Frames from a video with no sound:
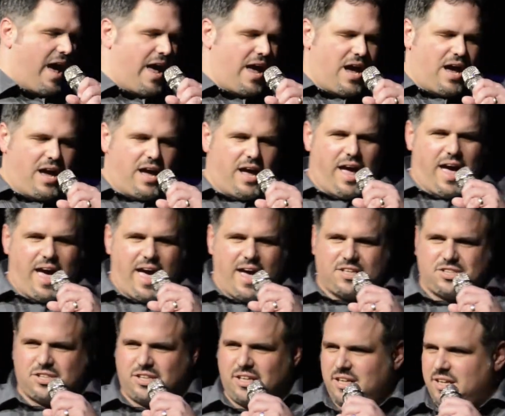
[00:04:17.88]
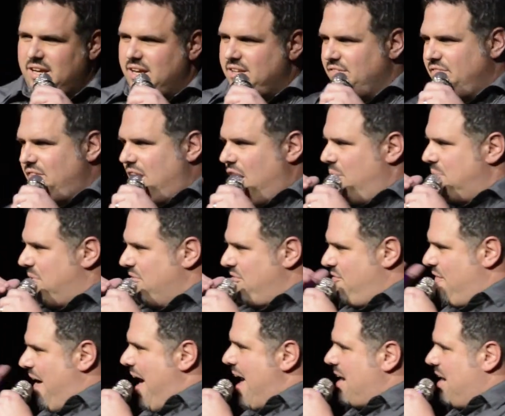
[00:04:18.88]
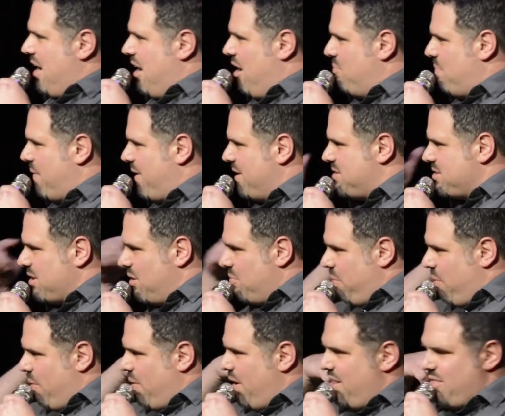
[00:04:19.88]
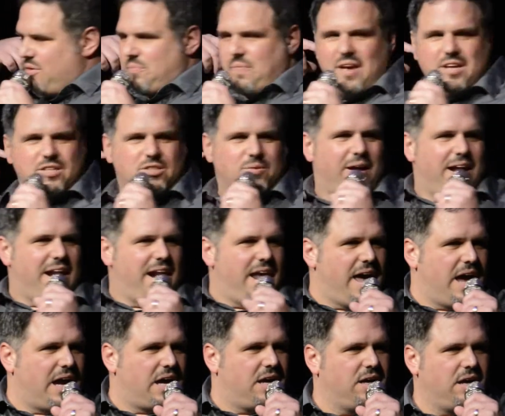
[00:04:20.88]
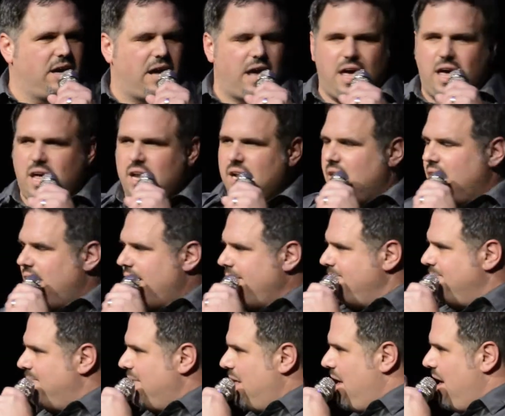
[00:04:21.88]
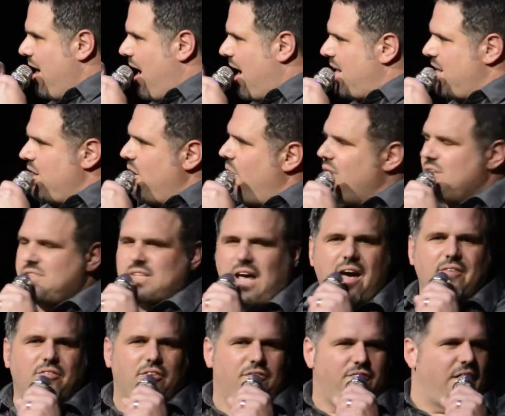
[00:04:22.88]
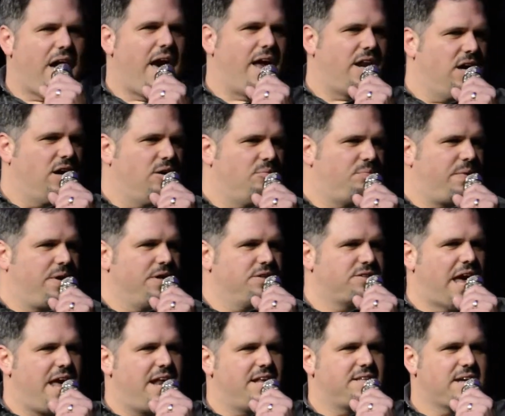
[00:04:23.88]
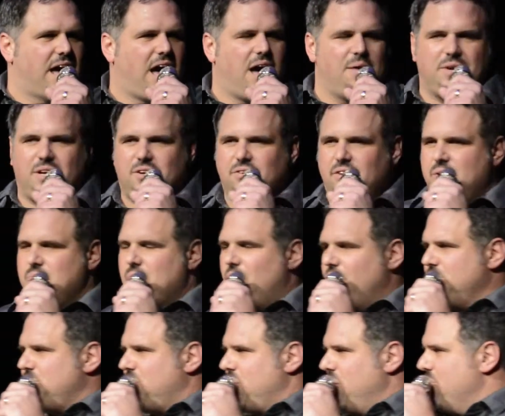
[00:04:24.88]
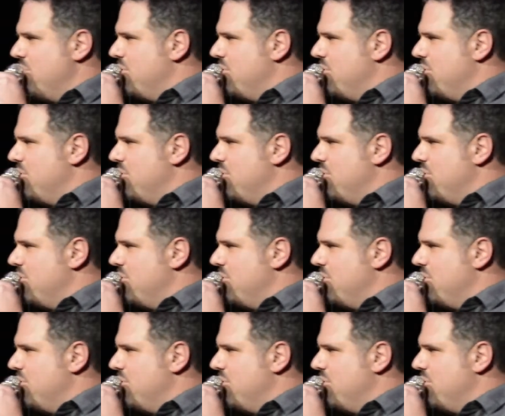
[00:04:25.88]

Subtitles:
I actually developed a fat hump at some point at the base of my neck, and I didn't always have a fat hump because anatomically most